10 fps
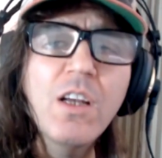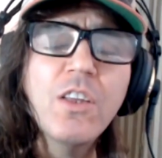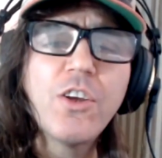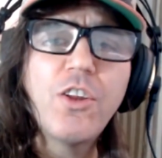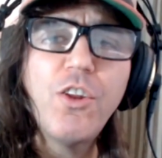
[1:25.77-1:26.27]

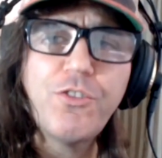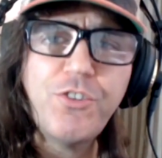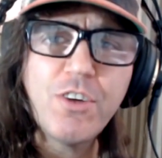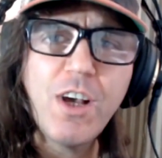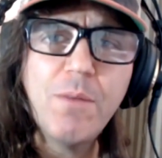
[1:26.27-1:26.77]
The closer
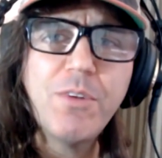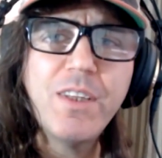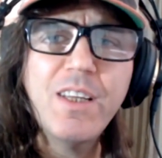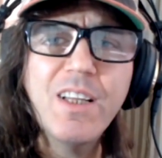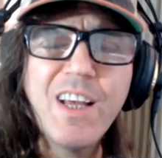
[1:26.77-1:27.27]
you come to
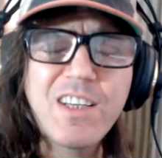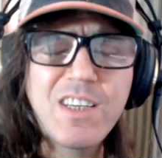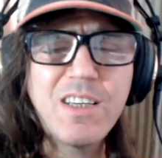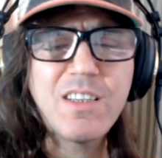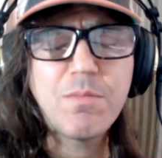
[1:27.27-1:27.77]
the
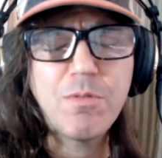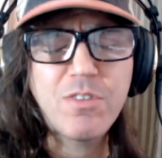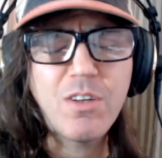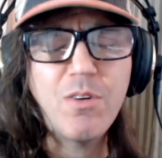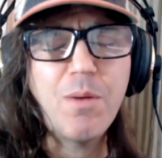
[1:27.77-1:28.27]
election, it's
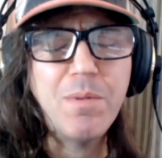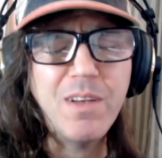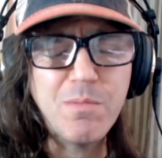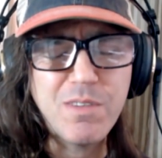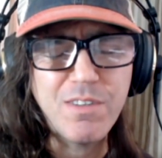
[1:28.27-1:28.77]
supposed to go up in
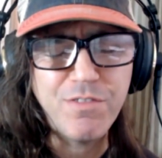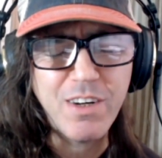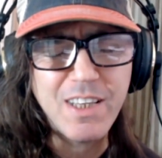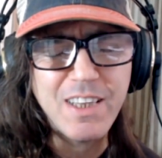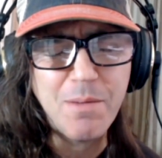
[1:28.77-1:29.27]
numbers. The
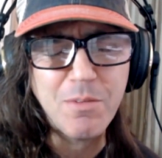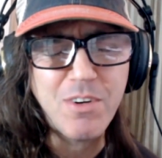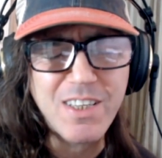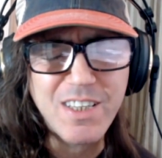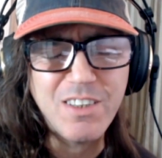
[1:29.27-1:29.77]
fucking
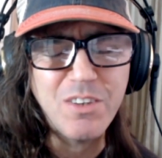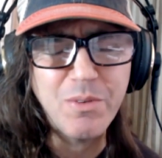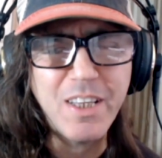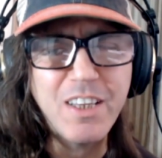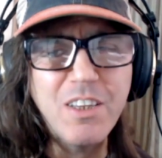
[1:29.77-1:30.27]
Democrats, they don't know
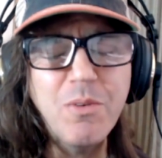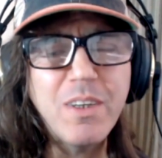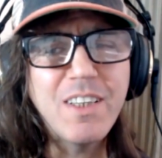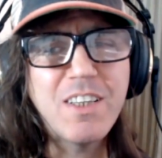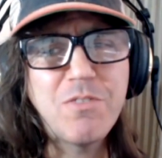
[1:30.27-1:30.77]
what they're
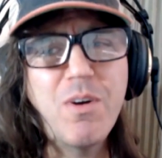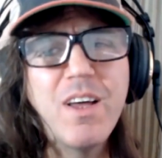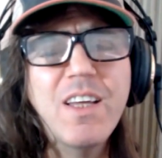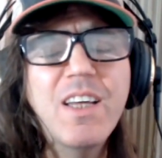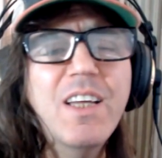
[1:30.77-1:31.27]
doing. That's why.
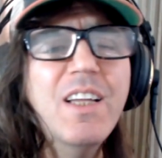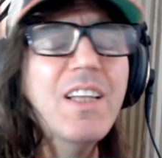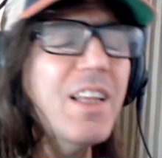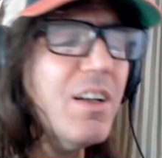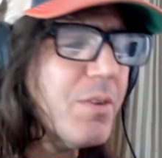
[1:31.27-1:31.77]

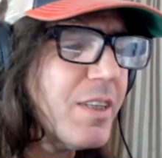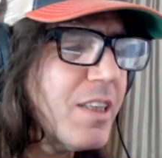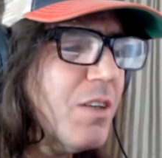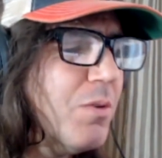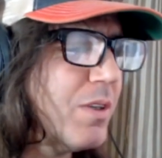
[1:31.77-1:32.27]
They don't know what they're
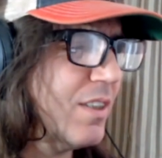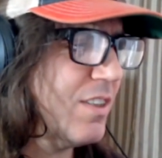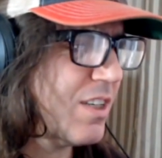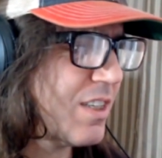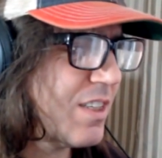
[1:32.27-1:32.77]
doing. They
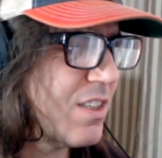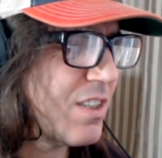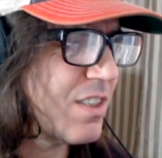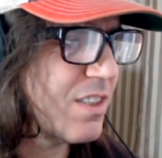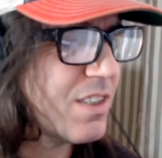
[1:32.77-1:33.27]
just,
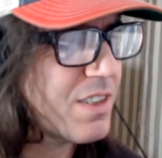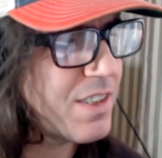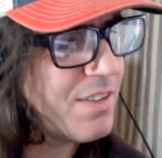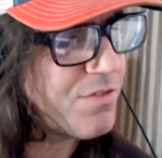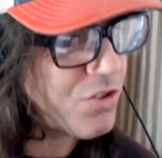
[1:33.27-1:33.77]
just, just
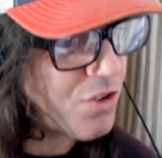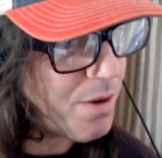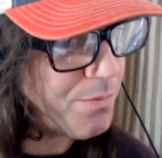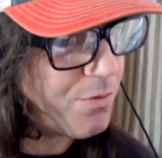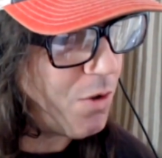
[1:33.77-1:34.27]
give
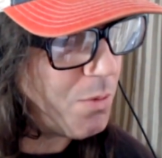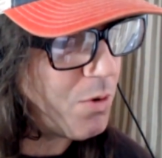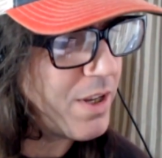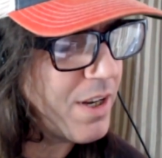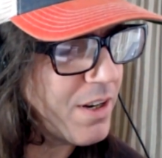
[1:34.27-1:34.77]
Trump four
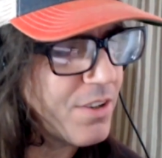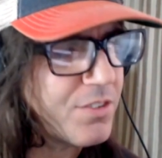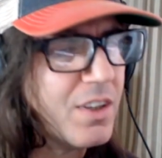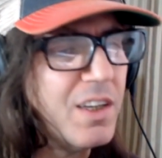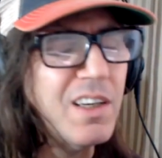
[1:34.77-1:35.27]
more
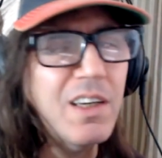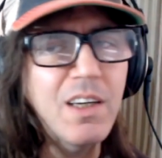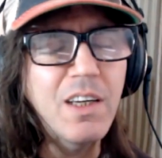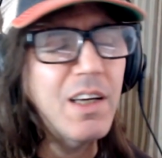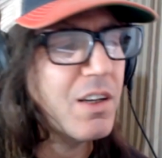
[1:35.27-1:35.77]
years
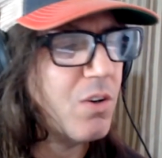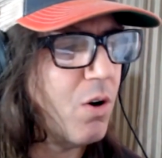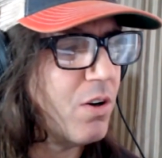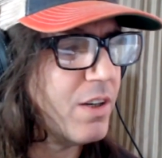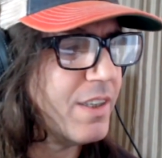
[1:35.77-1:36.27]
and
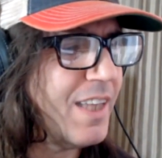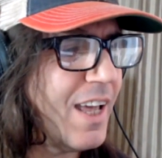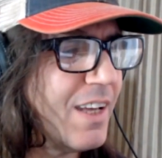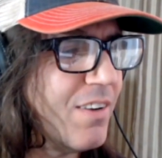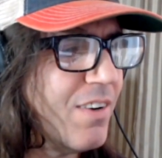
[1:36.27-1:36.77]
call it a
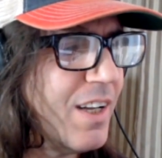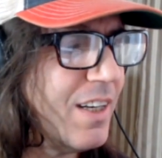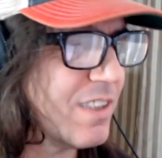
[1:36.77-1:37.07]
day, all right?